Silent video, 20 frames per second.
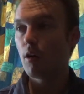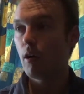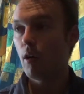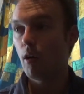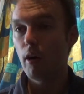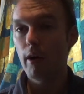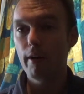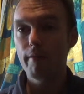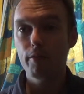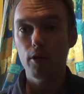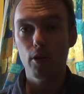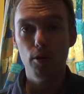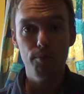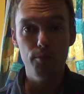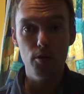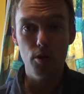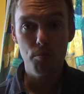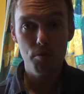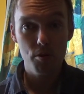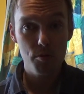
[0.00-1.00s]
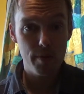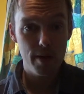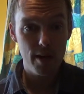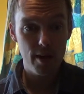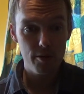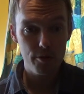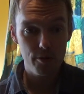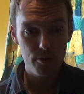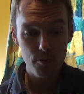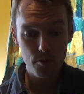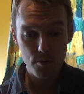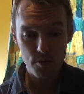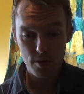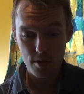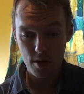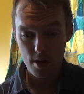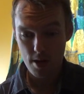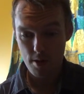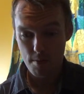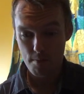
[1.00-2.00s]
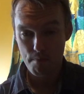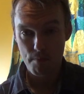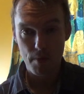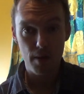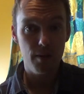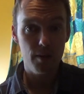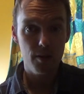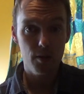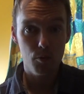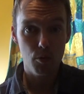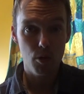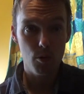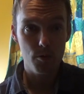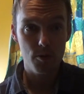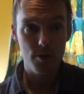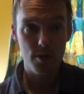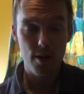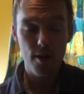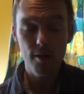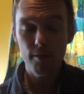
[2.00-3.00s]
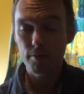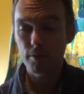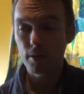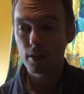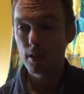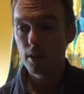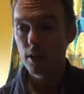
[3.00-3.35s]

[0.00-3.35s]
I've got numerous power tools, mainly DeWalt stuff.